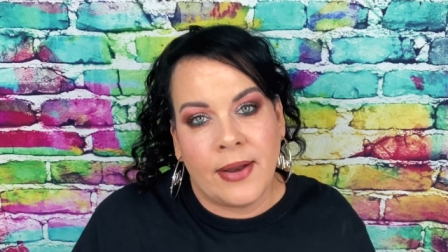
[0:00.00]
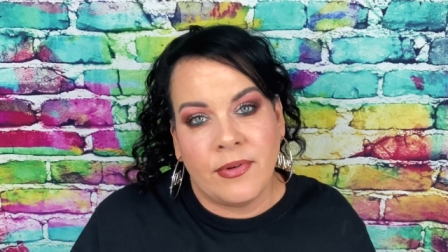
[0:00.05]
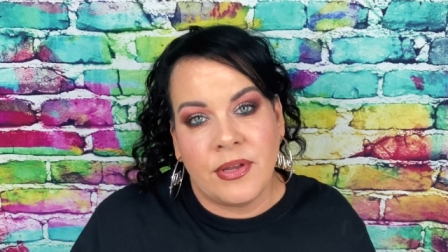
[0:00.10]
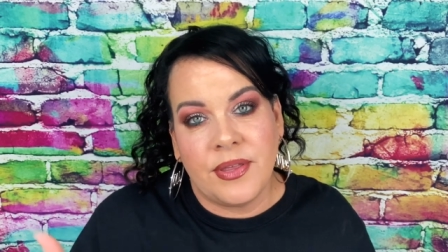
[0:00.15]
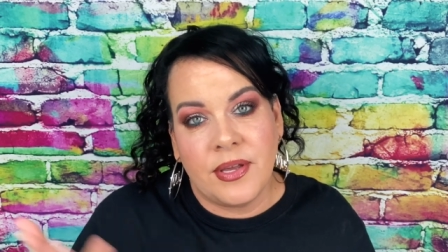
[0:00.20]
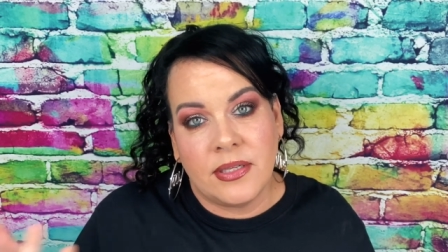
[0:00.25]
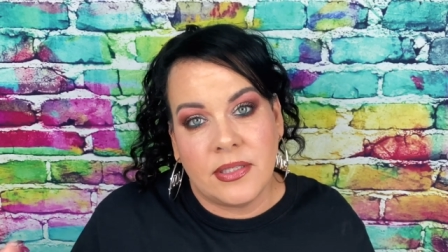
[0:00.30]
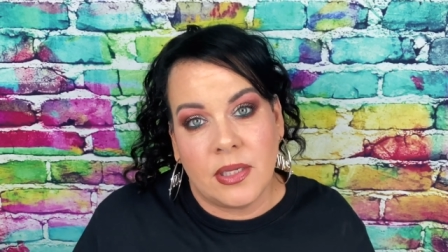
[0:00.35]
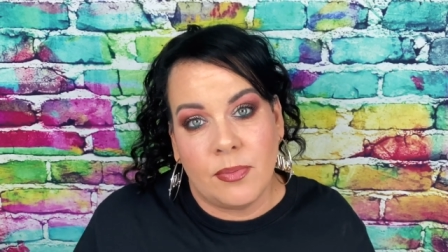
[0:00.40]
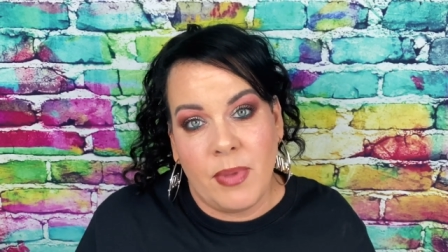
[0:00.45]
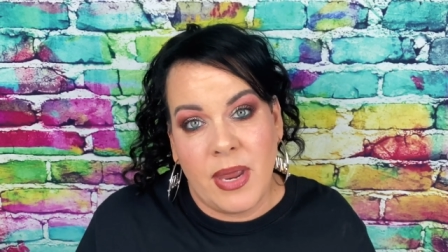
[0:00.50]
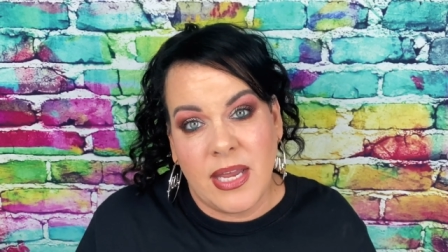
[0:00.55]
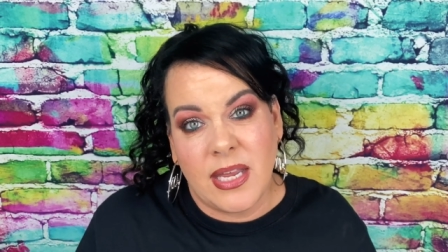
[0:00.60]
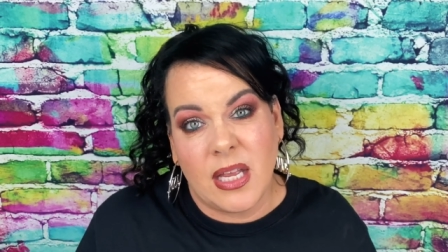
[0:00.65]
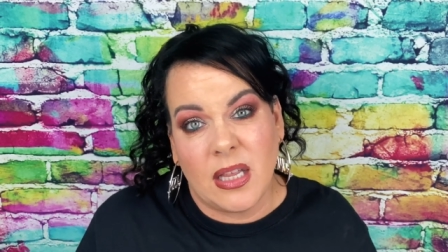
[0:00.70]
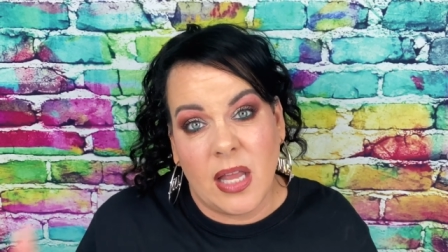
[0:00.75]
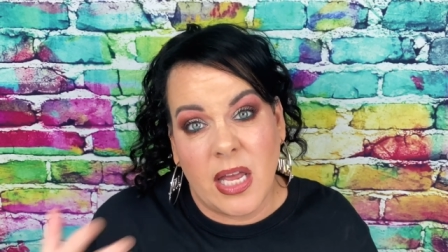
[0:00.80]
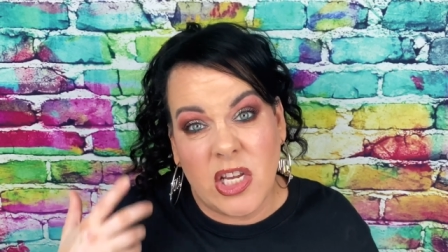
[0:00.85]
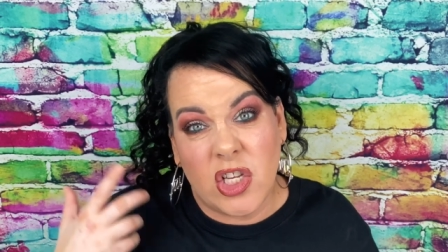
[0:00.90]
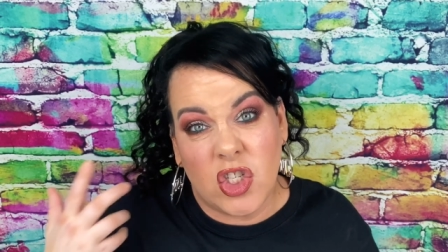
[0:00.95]
everything to make
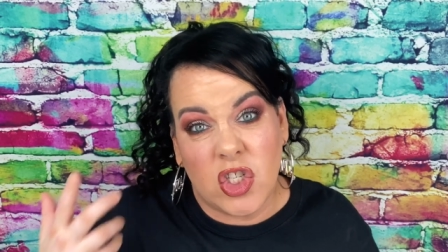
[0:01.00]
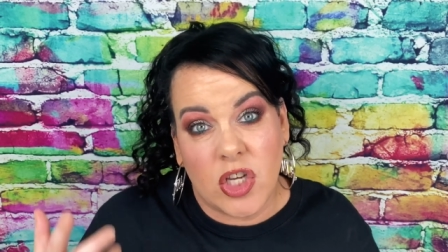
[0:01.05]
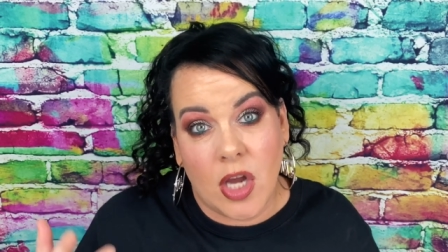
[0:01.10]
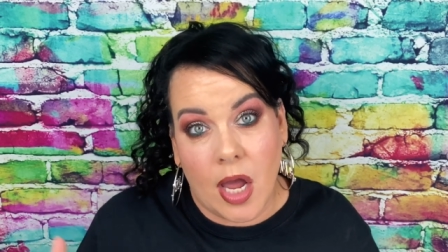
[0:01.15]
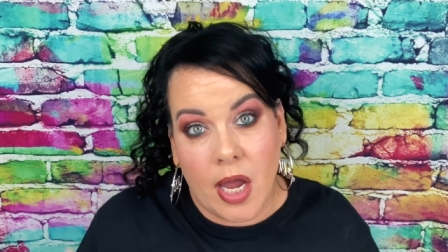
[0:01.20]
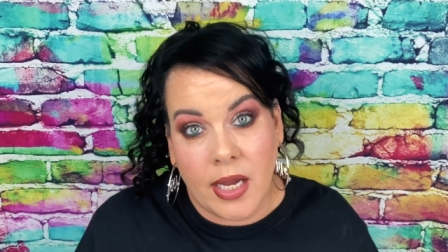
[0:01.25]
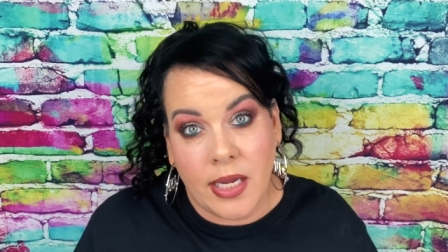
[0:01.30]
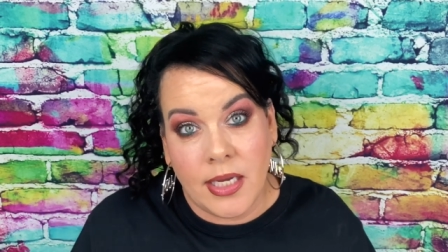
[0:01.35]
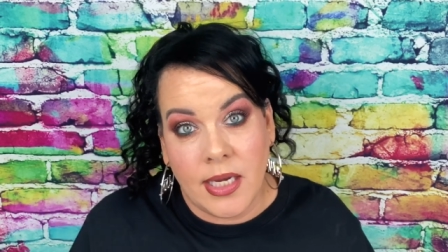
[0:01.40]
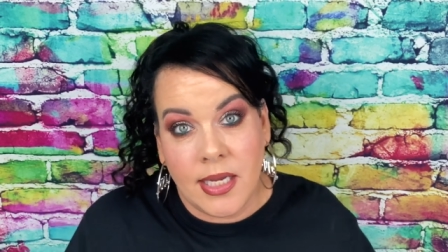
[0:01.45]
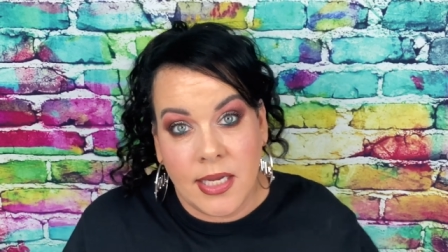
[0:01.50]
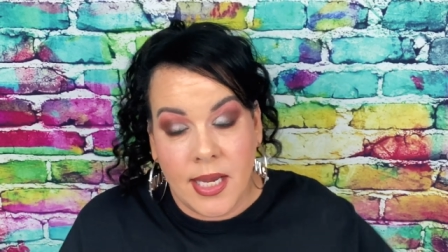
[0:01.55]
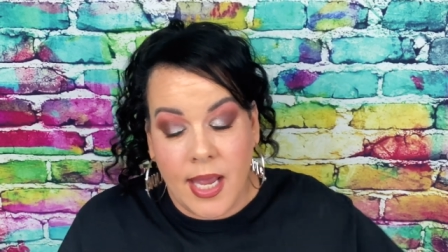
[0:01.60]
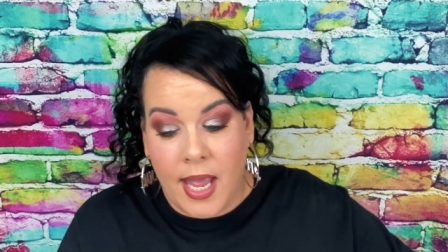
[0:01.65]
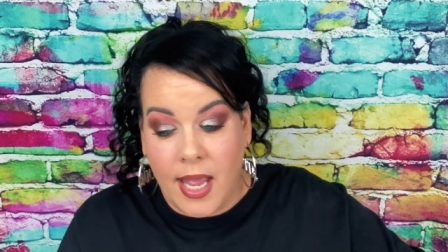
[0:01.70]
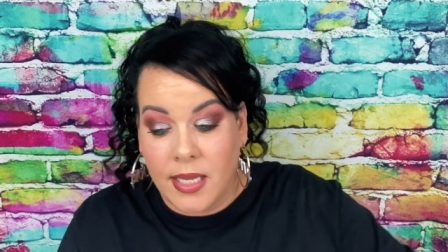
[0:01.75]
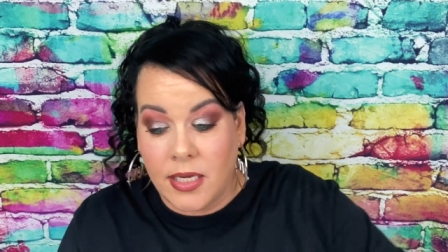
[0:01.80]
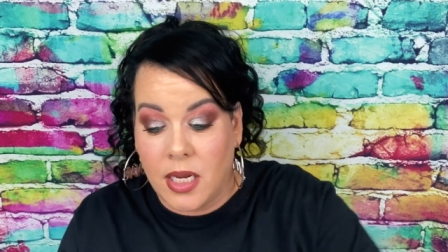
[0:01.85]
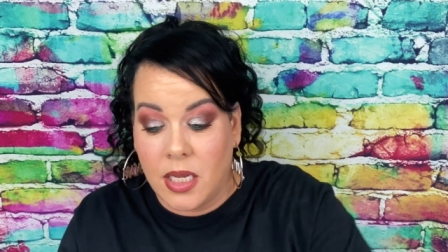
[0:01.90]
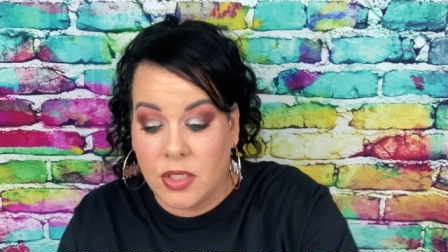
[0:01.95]
it like shiny
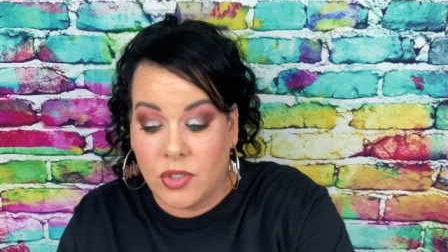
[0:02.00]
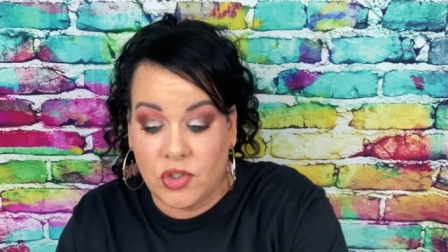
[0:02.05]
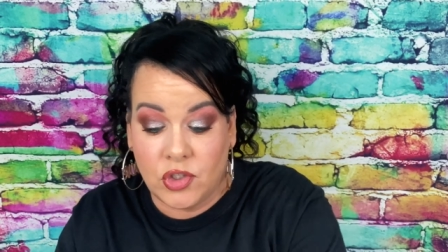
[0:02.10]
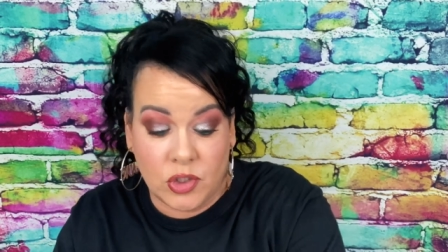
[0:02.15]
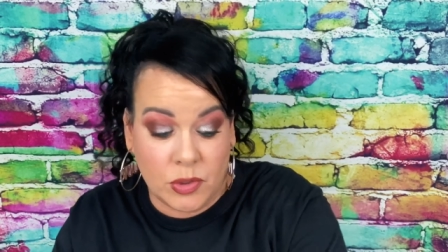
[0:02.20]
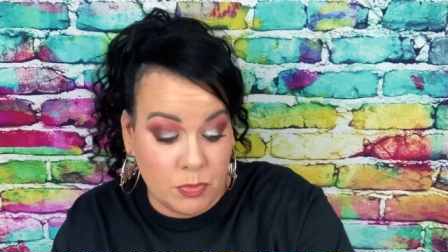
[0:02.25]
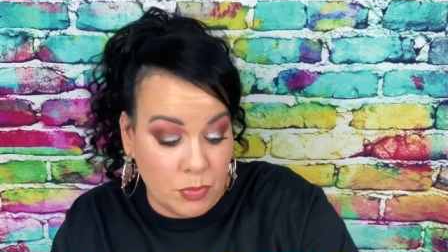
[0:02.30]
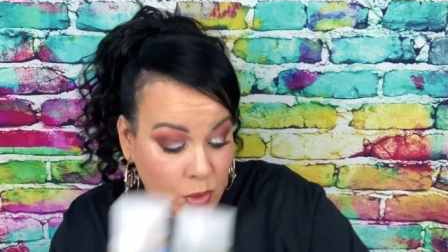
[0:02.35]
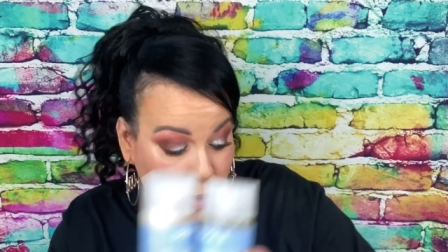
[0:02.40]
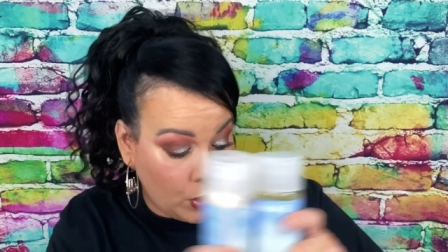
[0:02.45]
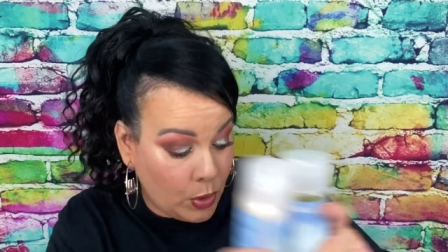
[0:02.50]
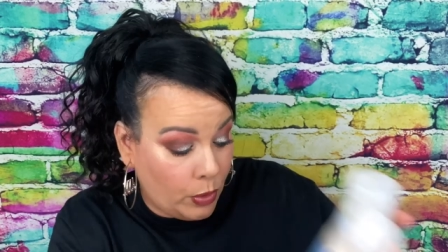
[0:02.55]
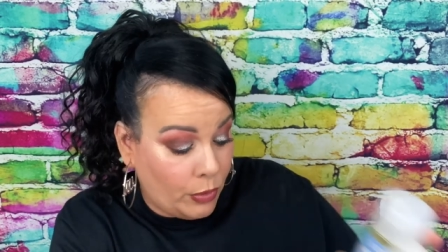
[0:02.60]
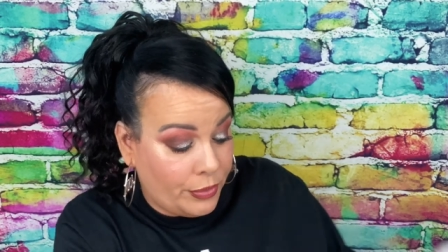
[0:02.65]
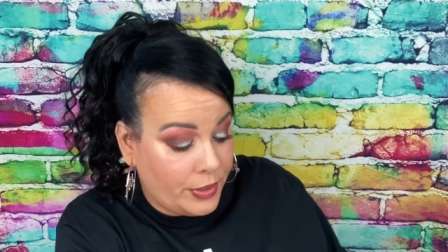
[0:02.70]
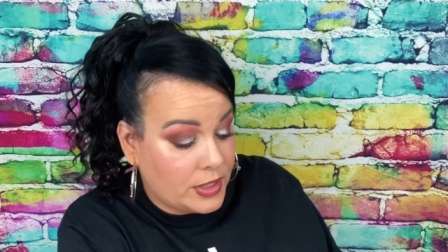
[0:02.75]
and smooth.